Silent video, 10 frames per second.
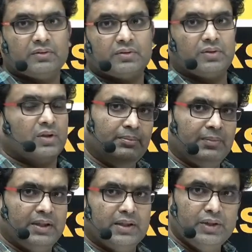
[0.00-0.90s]
you're
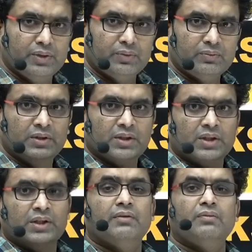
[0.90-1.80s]
completely new,
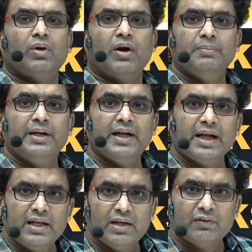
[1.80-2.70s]
you have not made
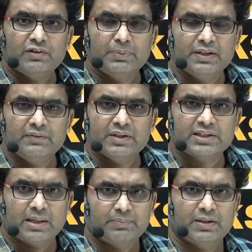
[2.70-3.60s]
any of the previous
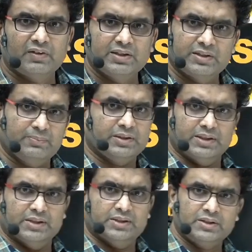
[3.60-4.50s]
chapter wise
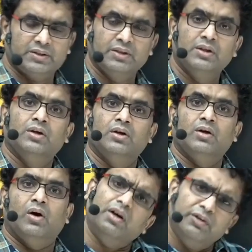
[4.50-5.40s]
purchases,
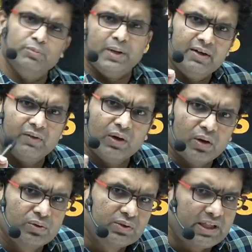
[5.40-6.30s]
or you made 1 or
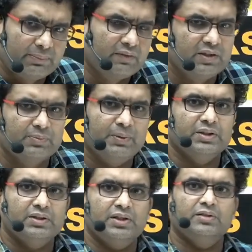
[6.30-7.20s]
2 chapter wise
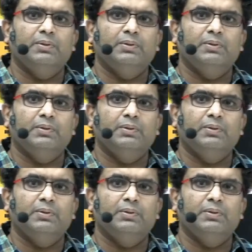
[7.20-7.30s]
purchases but